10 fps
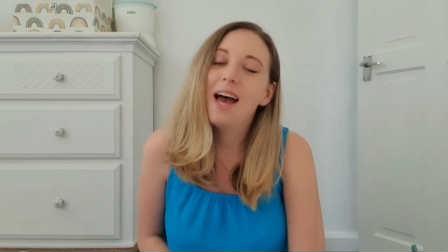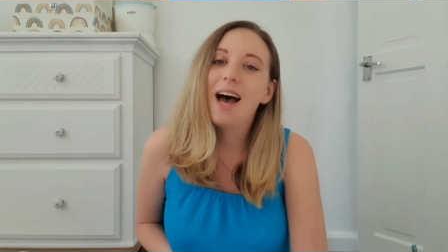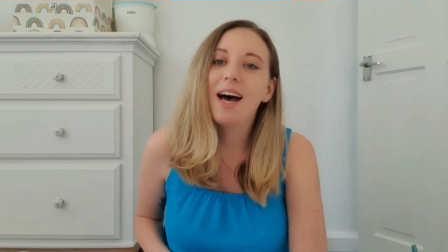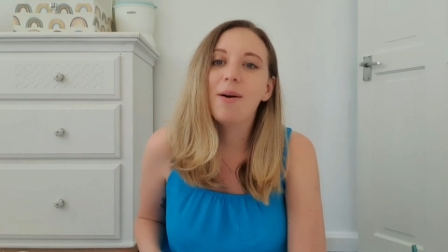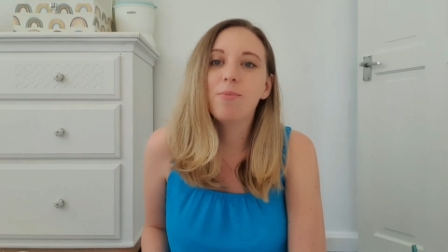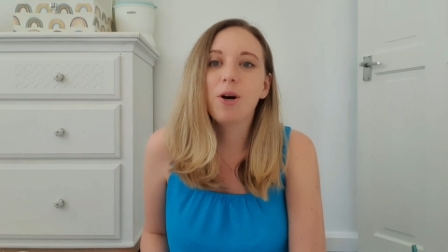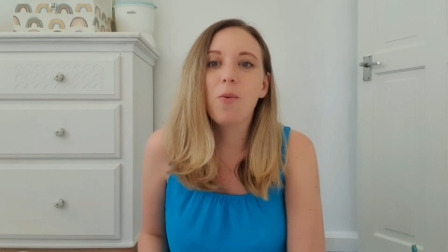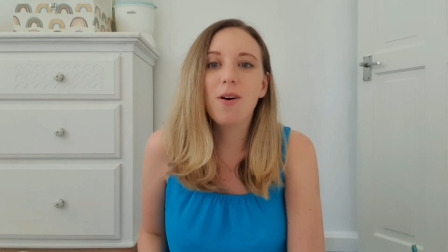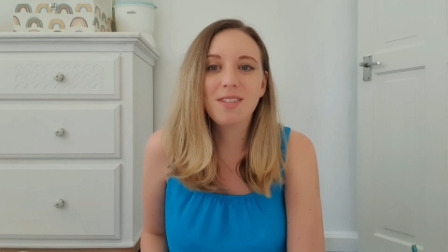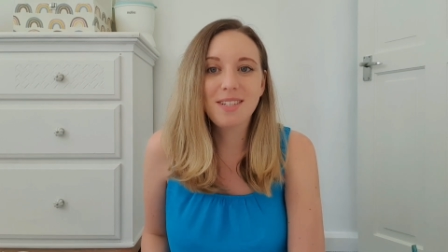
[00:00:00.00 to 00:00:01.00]
But I
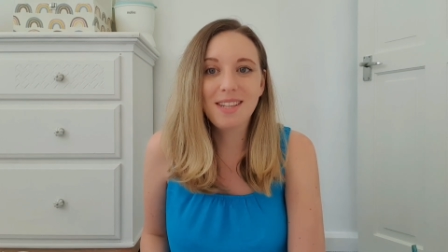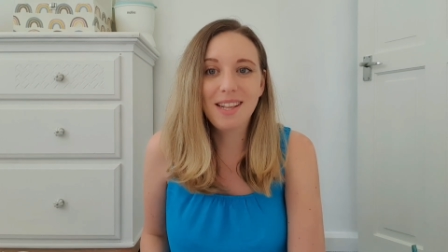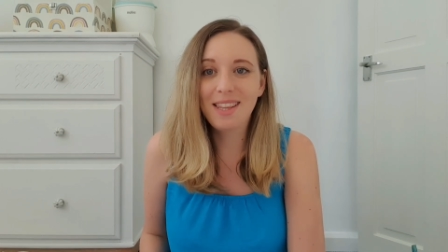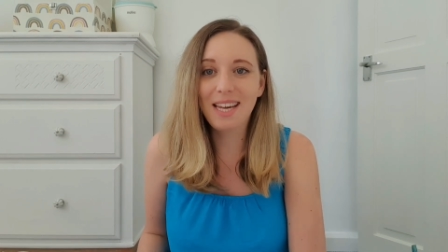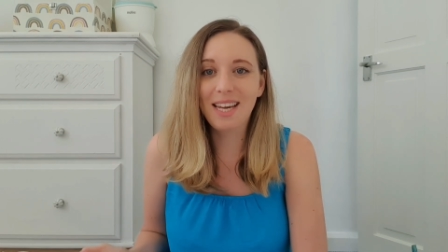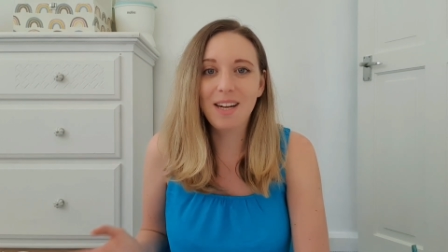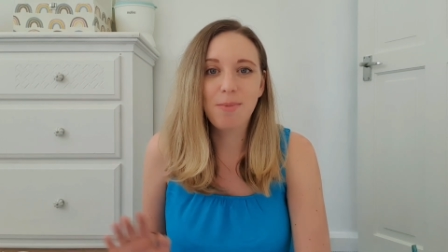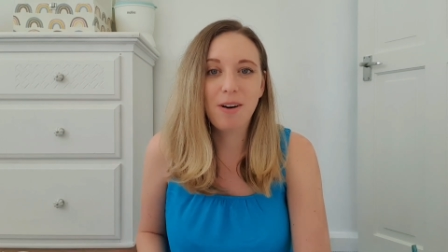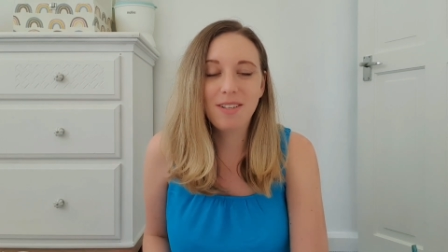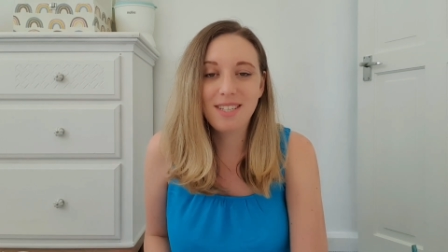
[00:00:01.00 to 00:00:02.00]
wasn't thinking
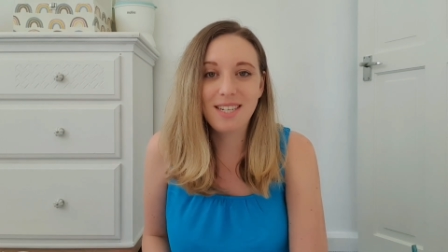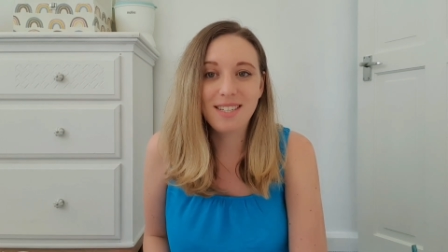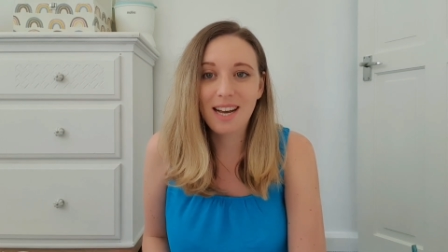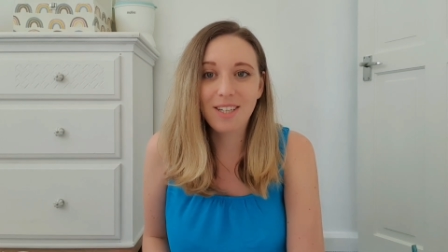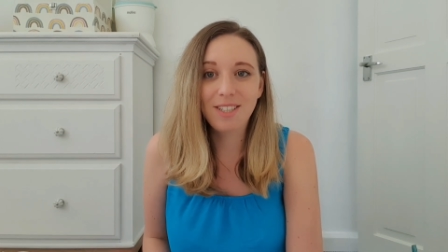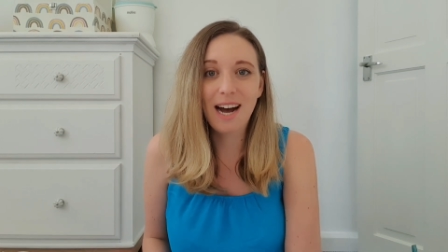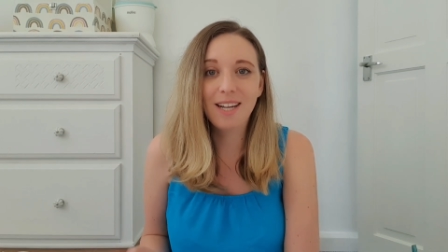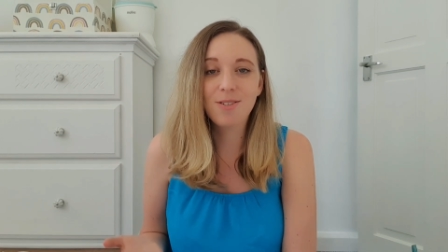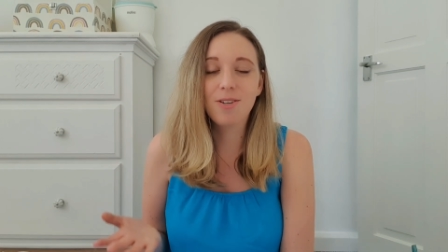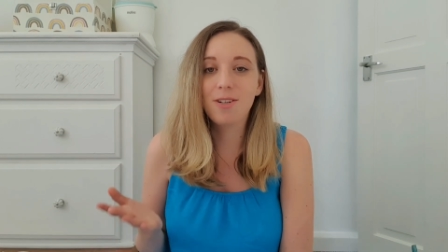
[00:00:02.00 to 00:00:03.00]
about a C-section
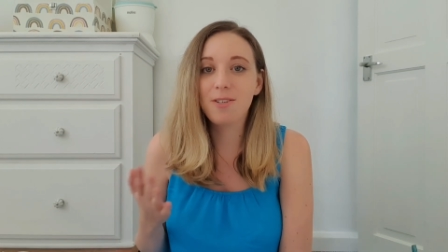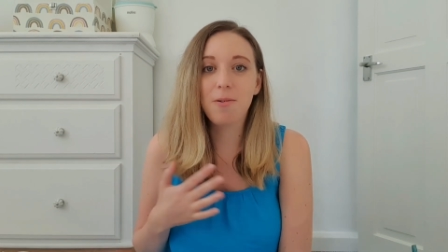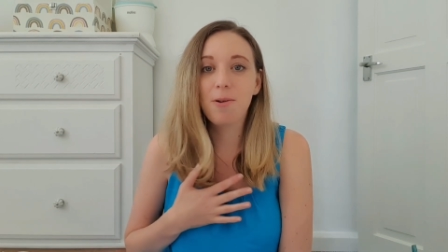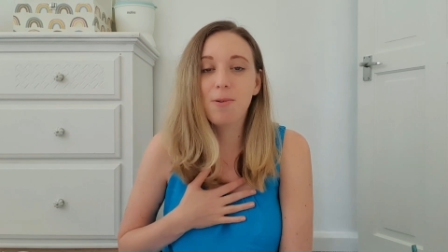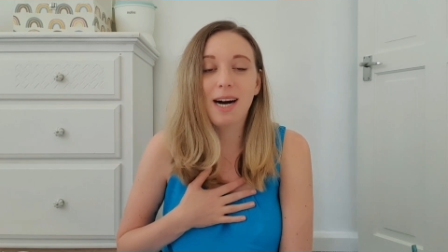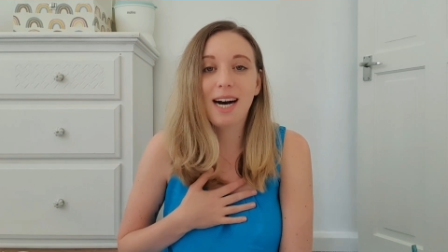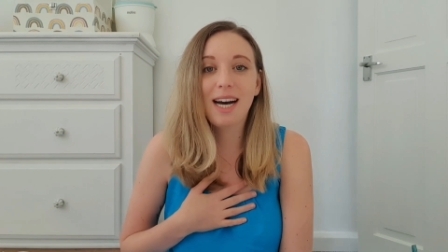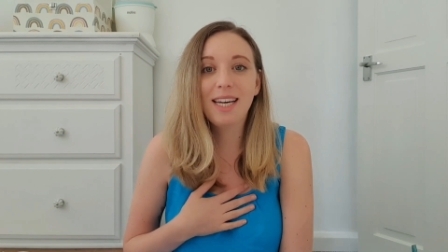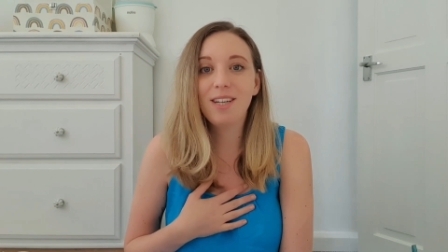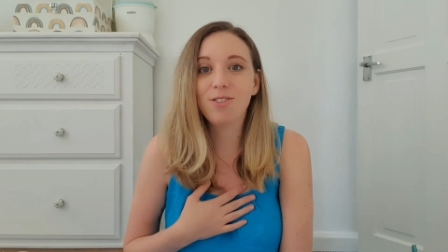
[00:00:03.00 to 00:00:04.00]
at all. I don't know
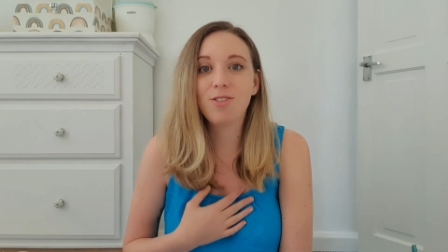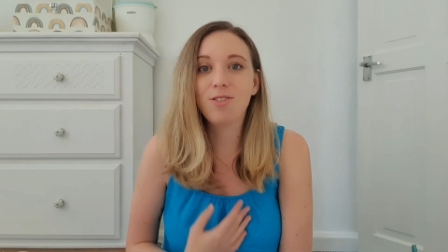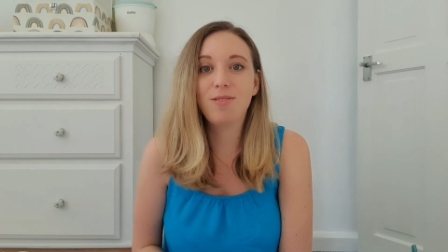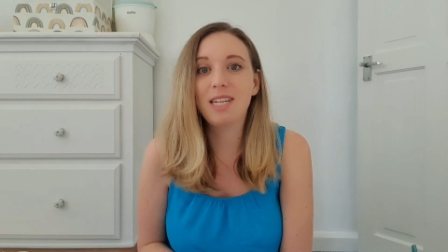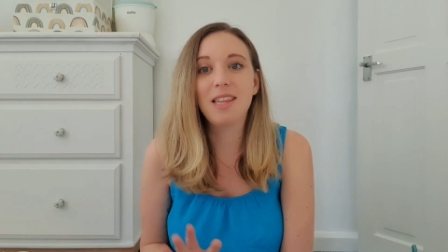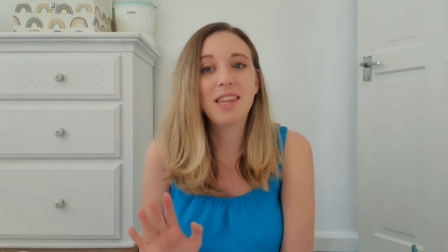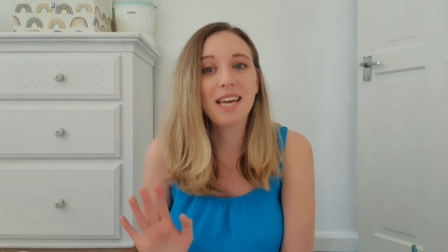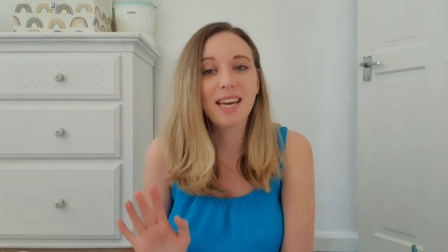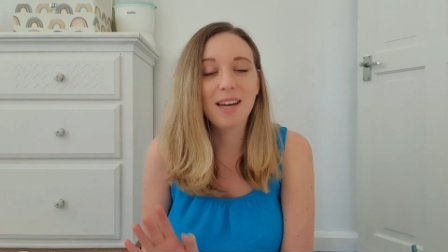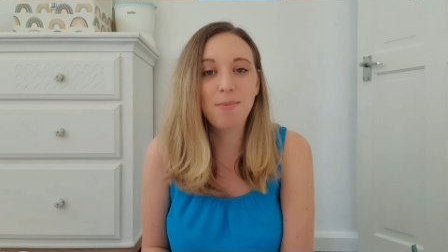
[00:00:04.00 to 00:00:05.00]
why. I just didn't
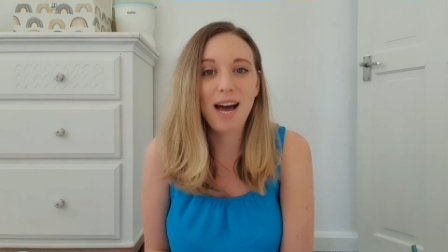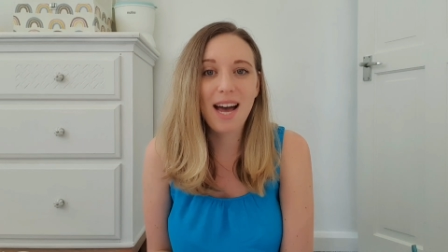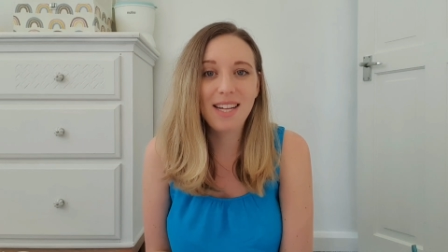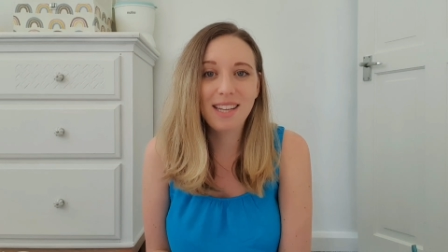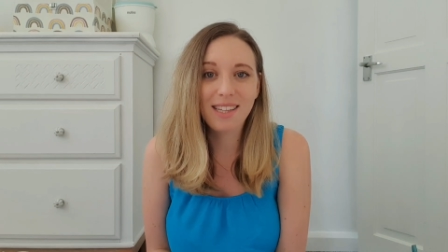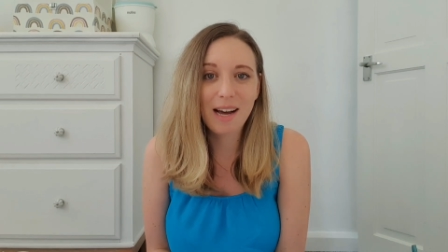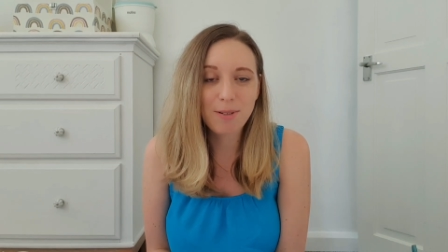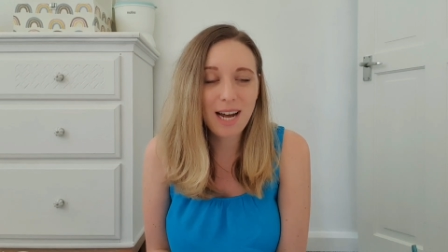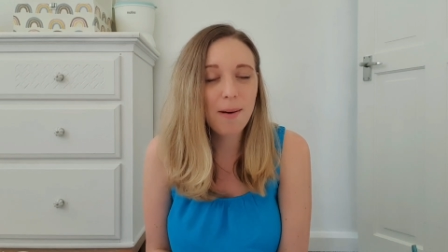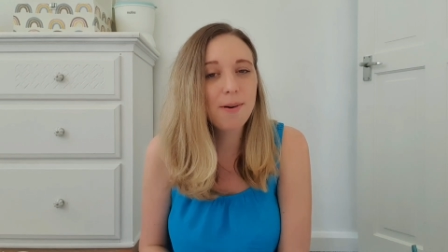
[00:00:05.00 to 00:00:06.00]
think it in my head that that would
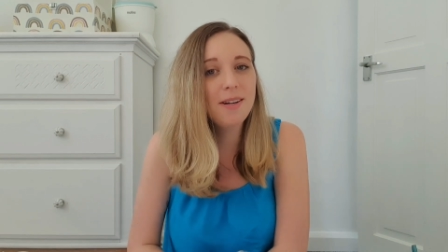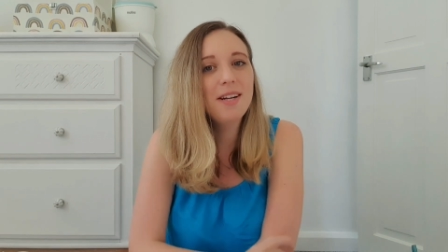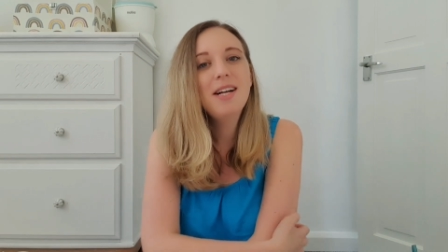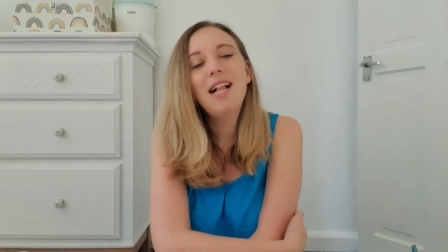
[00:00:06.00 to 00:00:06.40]
happen.